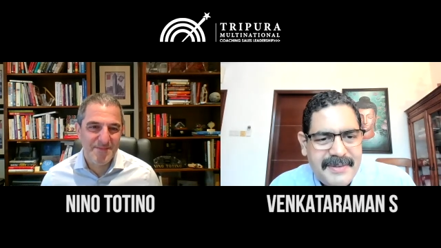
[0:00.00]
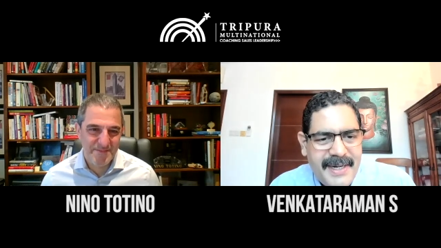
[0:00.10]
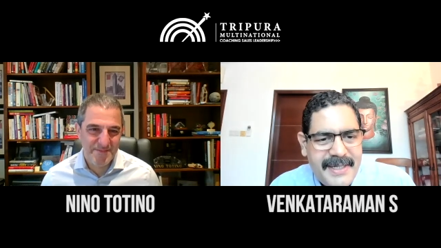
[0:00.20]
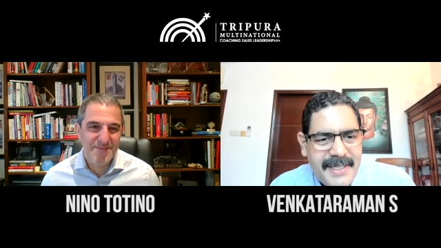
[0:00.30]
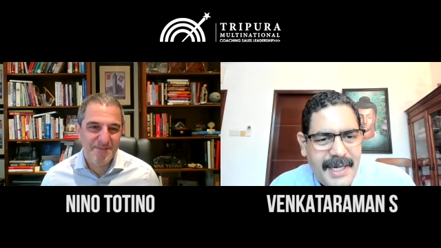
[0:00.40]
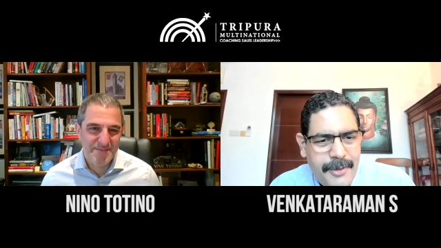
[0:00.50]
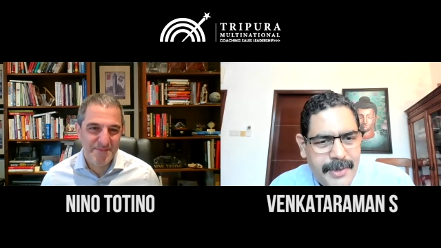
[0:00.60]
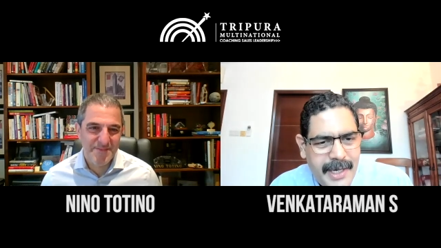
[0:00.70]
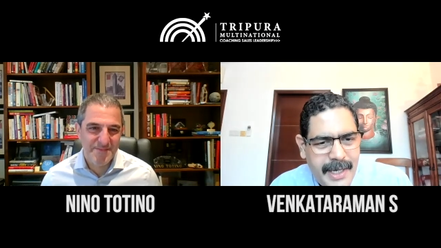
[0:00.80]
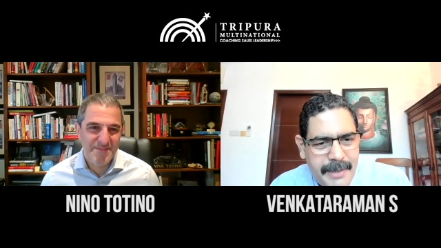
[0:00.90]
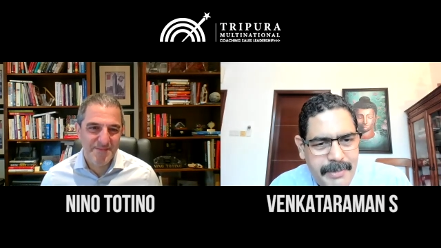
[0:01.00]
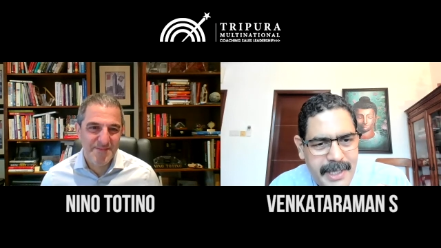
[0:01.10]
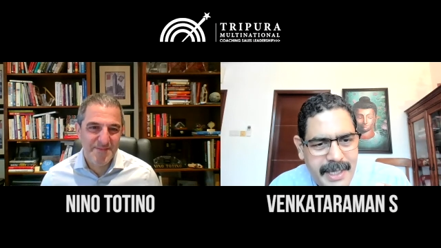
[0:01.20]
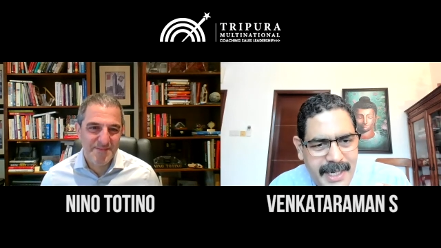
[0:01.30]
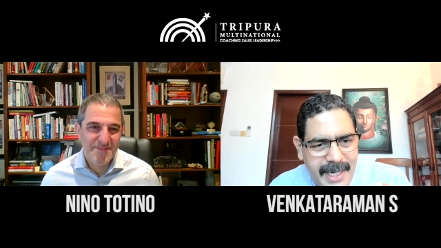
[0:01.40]
Speaker 1: right? How can it
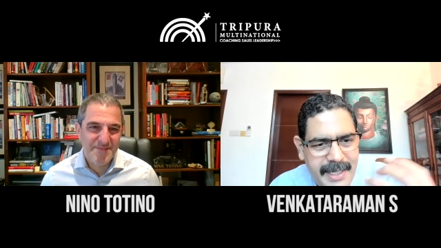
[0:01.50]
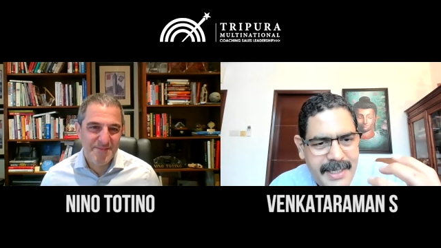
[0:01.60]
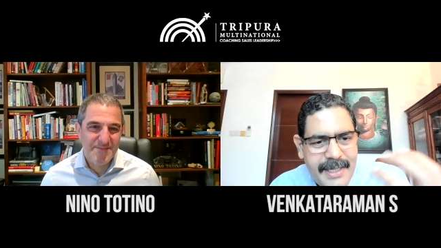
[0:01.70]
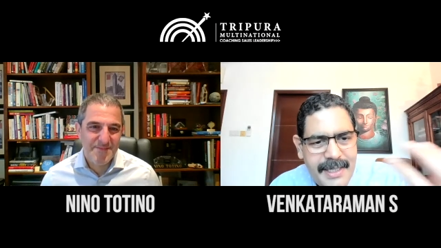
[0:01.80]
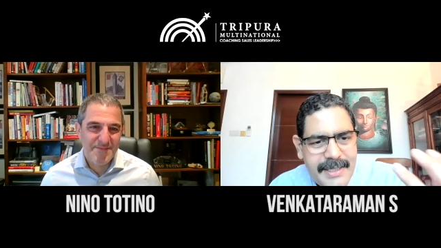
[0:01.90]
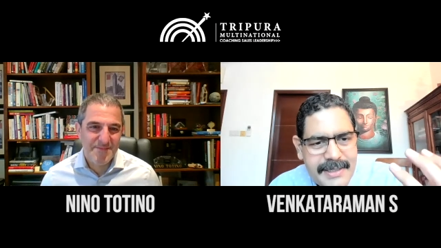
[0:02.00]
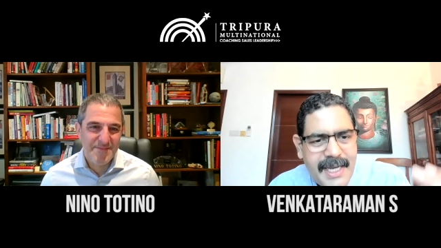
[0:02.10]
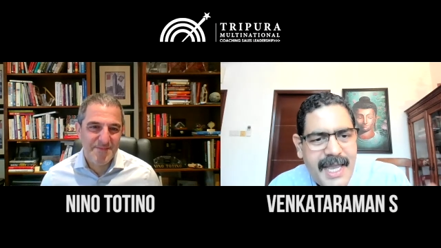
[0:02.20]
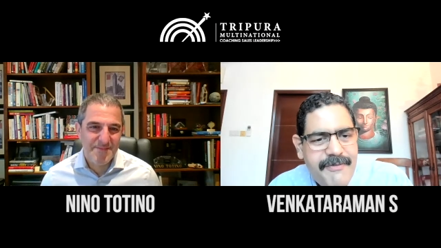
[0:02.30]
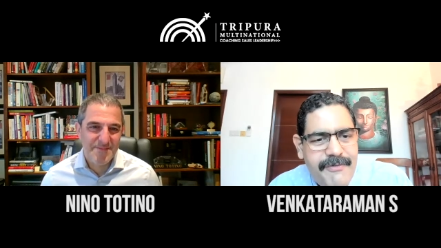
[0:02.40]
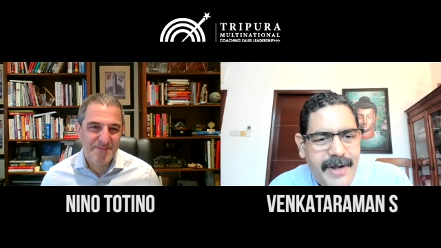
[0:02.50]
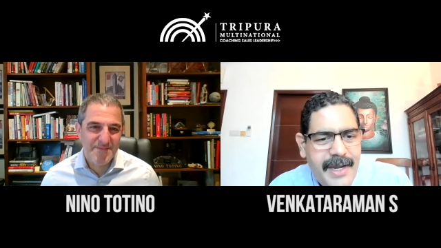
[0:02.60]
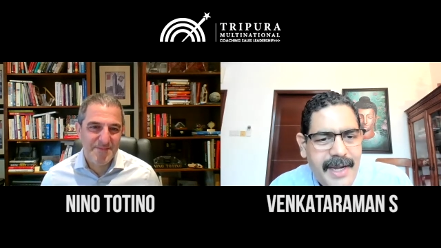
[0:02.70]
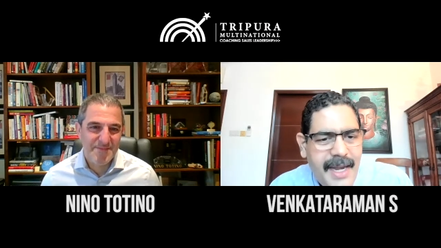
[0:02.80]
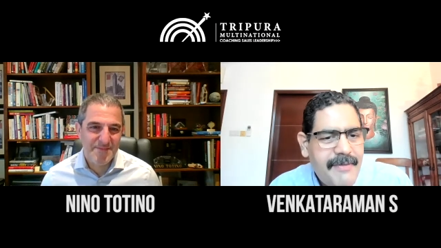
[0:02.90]
be kindled at
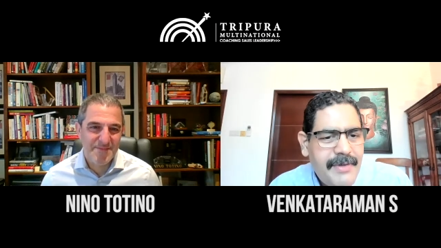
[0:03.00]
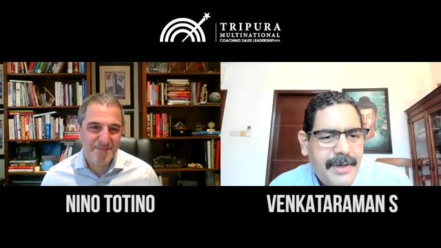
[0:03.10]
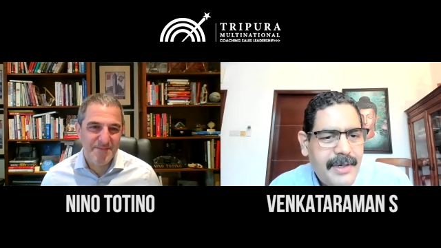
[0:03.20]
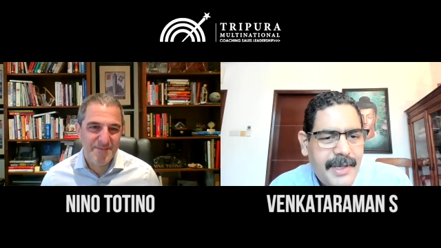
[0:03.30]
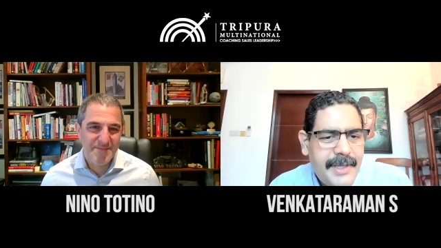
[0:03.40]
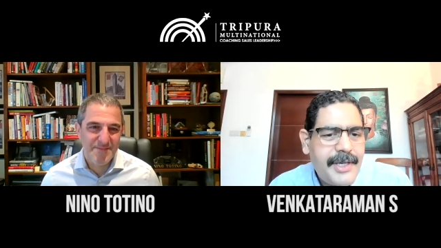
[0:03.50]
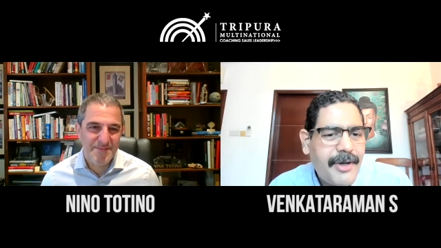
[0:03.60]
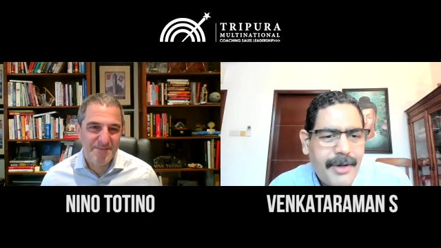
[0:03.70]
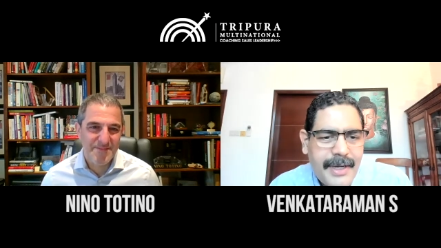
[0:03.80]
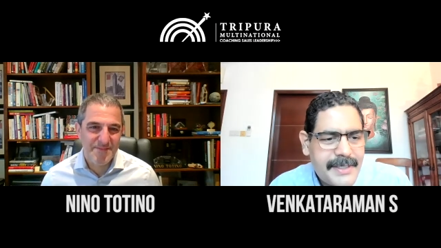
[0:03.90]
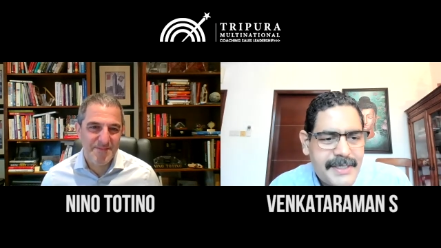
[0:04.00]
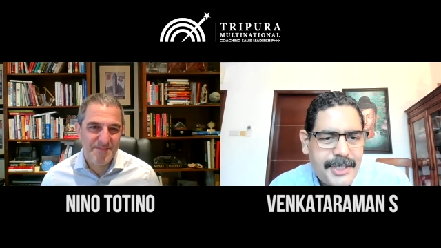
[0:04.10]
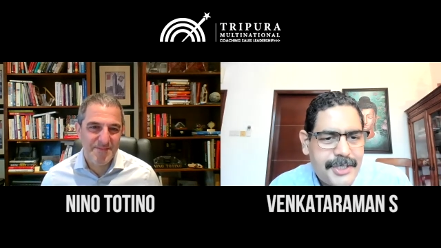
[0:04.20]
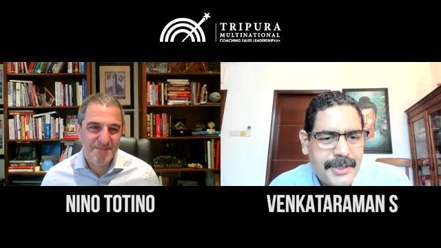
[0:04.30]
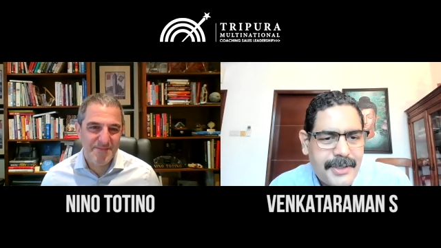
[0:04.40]
every level in the
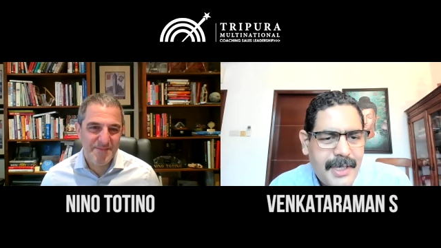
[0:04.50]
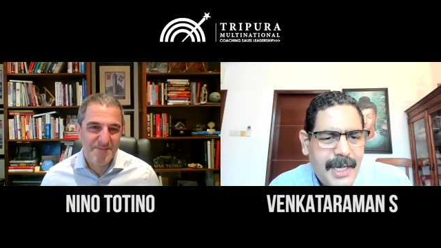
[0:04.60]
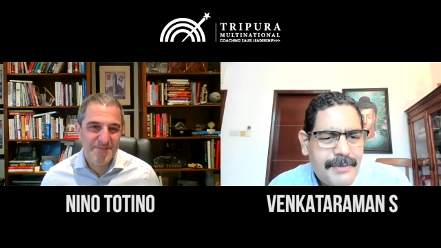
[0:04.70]
organization?